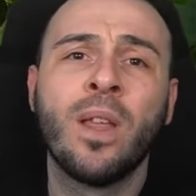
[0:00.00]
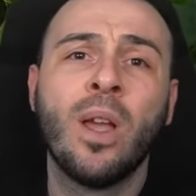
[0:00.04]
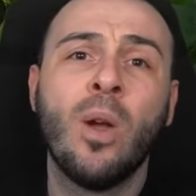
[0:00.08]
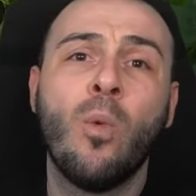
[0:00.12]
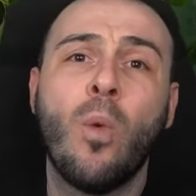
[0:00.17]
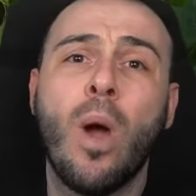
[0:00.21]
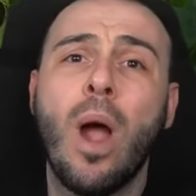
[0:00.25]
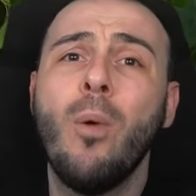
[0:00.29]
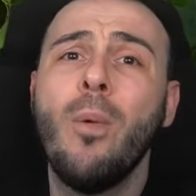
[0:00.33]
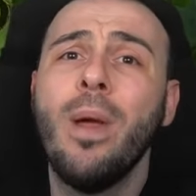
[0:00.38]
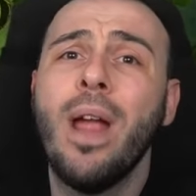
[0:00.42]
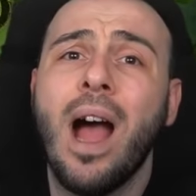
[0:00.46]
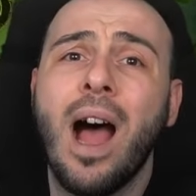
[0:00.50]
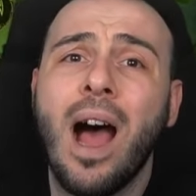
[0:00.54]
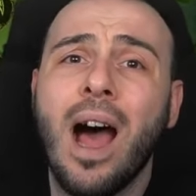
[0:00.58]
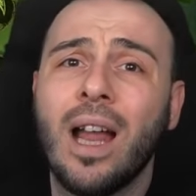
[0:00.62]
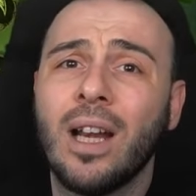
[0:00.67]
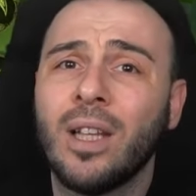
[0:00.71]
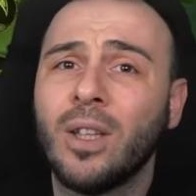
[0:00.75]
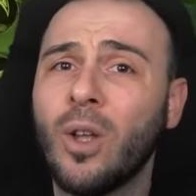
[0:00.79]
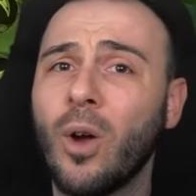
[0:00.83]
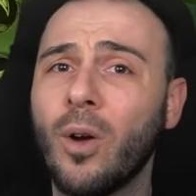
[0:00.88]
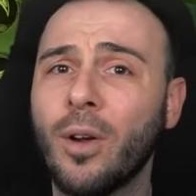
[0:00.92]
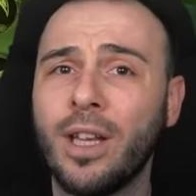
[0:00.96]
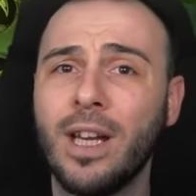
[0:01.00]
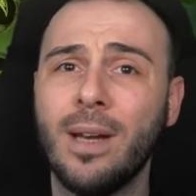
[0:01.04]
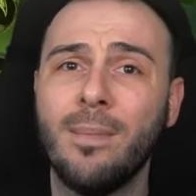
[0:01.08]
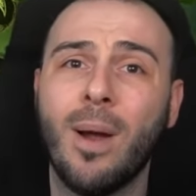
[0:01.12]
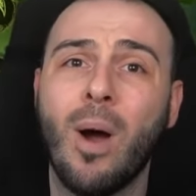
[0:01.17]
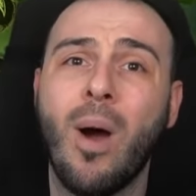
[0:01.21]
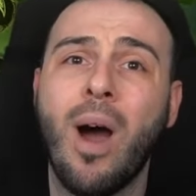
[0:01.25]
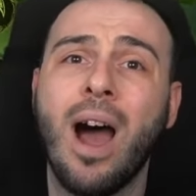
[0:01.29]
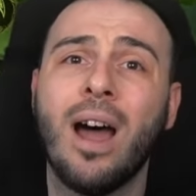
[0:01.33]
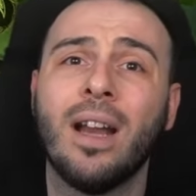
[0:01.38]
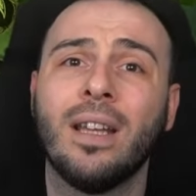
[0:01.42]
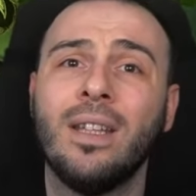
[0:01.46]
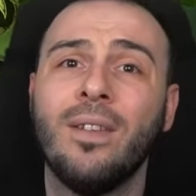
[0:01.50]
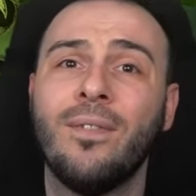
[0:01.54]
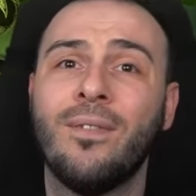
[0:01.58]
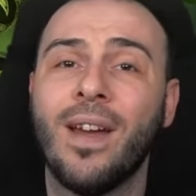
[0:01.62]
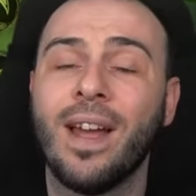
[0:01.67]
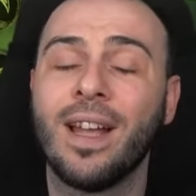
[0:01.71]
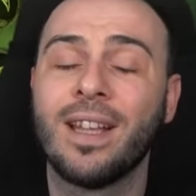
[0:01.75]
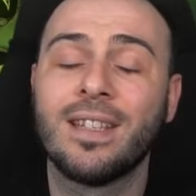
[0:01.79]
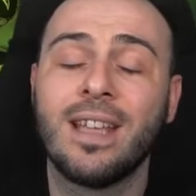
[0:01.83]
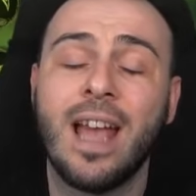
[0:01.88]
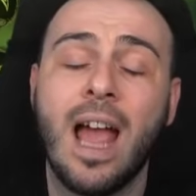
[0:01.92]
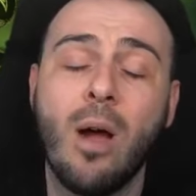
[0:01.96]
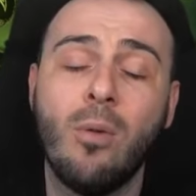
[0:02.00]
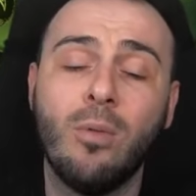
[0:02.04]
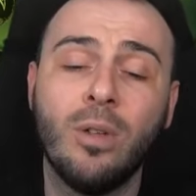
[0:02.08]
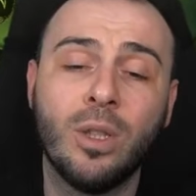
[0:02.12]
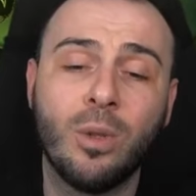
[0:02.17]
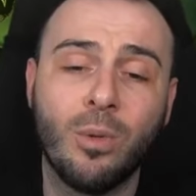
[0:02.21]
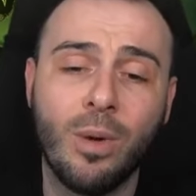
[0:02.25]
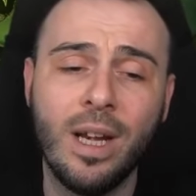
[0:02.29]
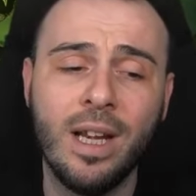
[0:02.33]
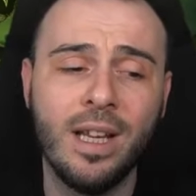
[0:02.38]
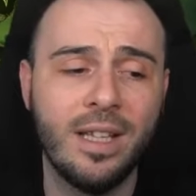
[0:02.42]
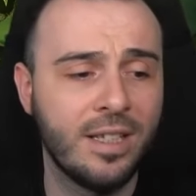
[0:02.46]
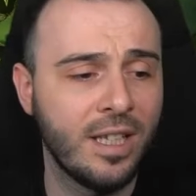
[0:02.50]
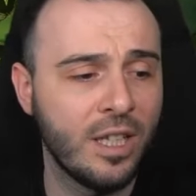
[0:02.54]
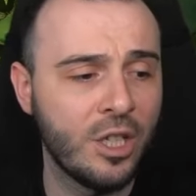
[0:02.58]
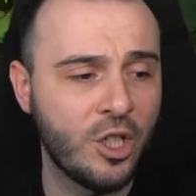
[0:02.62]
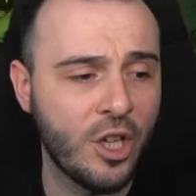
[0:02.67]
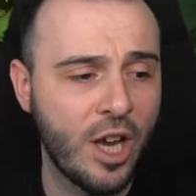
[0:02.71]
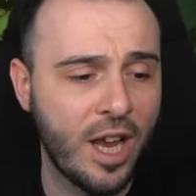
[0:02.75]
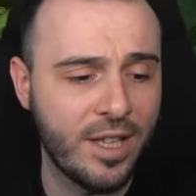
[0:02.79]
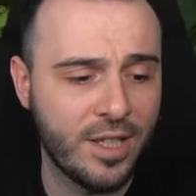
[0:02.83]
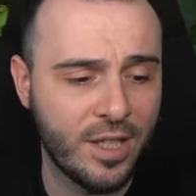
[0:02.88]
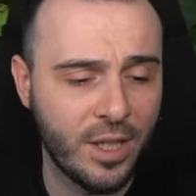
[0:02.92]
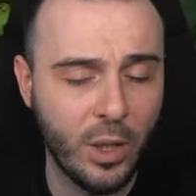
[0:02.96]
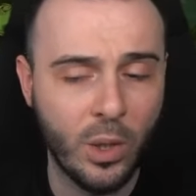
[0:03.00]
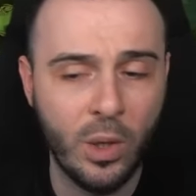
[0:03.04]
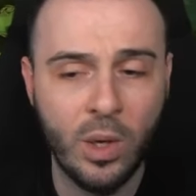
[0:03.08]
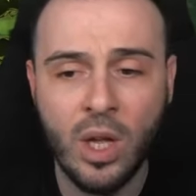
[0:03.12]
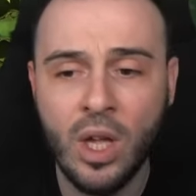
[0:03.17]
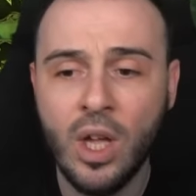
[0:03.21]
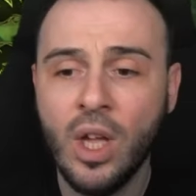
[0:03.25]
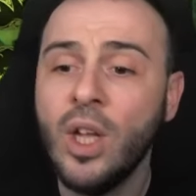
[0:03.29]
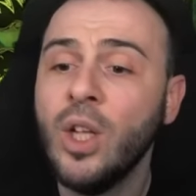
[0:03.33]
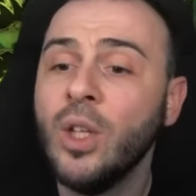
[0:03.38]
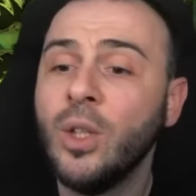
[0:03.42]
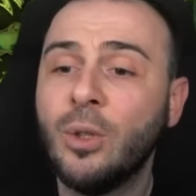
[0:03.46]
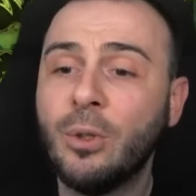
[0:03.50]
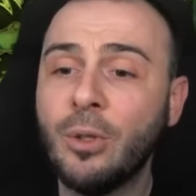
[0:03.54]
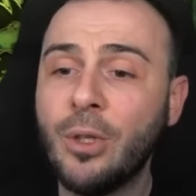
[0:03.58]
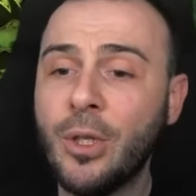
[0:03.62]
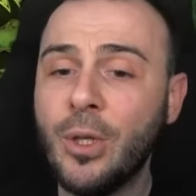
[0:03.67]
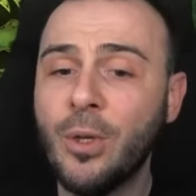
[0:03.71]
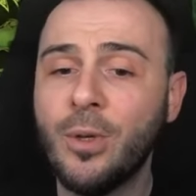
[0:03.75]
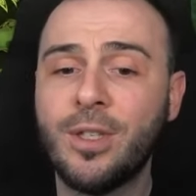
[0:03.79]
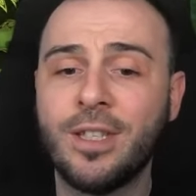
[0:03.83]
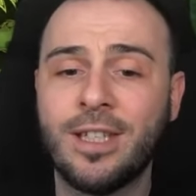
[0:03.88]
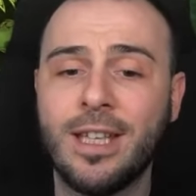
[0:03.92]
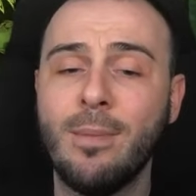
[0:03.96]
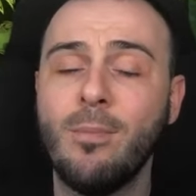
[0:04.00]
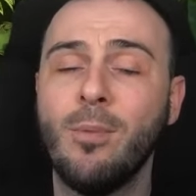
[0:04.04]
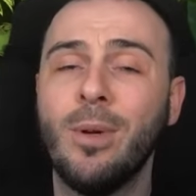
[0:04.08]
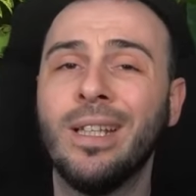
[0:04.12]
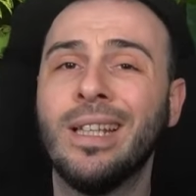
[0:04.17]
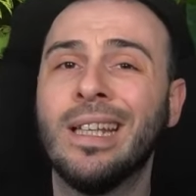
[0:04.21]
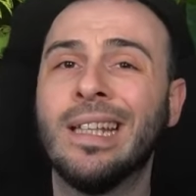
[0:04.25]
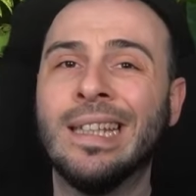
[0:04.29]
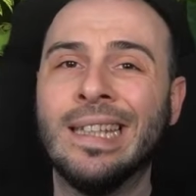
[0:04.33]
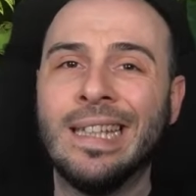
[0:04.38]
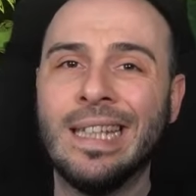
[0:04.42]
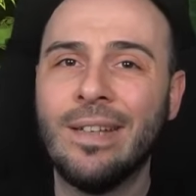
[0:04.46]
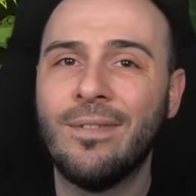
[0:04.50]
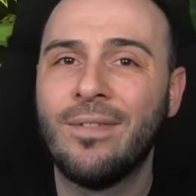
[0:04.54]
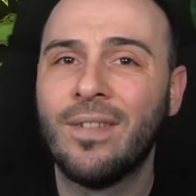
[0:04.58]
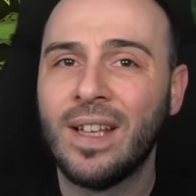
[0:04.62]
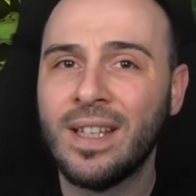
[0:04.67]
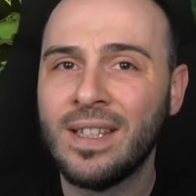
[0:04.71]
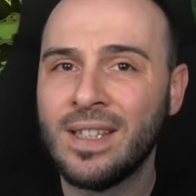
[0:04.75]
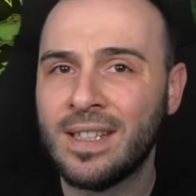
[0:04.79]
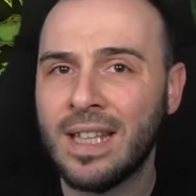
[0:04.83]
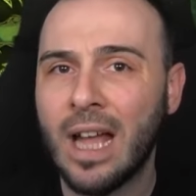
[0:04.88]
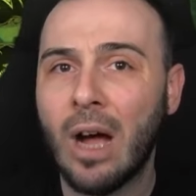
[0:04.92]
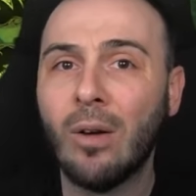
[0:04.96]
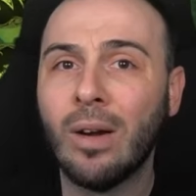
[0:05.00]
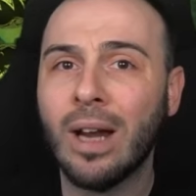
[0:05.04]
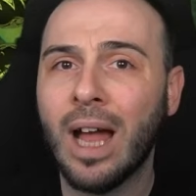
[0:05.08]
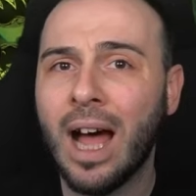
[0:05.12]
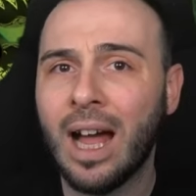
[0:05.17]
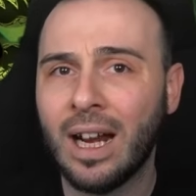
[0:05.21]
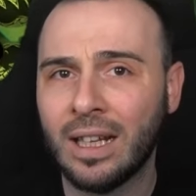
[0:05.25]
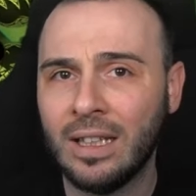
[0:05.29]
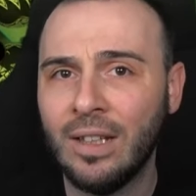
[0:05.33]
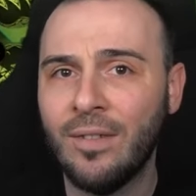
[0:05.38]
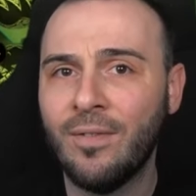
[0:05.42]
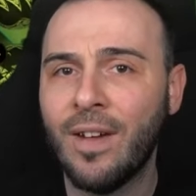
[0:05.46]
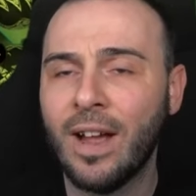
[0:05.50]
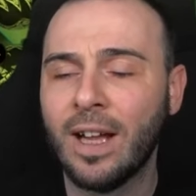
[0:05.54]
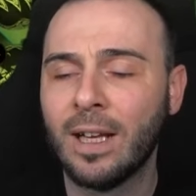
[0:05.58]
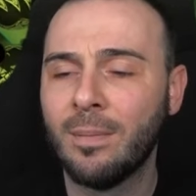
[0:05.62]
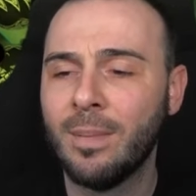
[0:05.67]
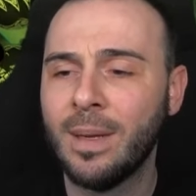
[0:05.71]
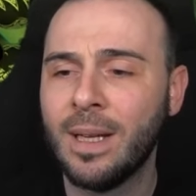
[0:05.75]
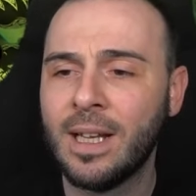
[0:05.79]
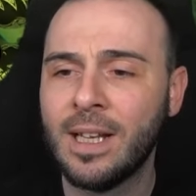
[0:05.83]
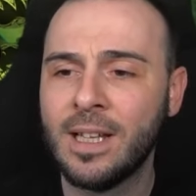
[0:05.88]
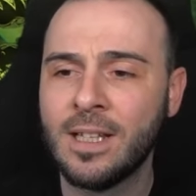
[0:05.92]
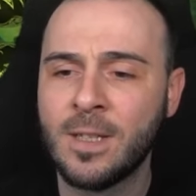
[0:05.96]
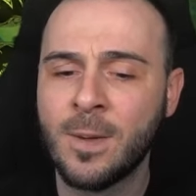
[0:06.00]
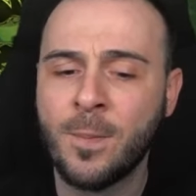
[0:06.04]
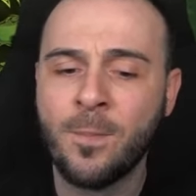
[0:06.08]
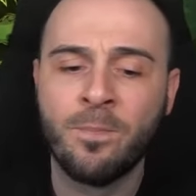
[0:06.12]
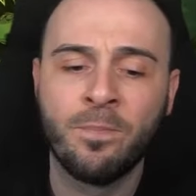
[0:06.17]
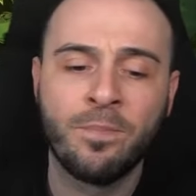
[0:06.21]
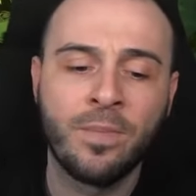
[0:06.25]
When we are talking about artifacts, I would really suggest you to use him with the defense down artifact because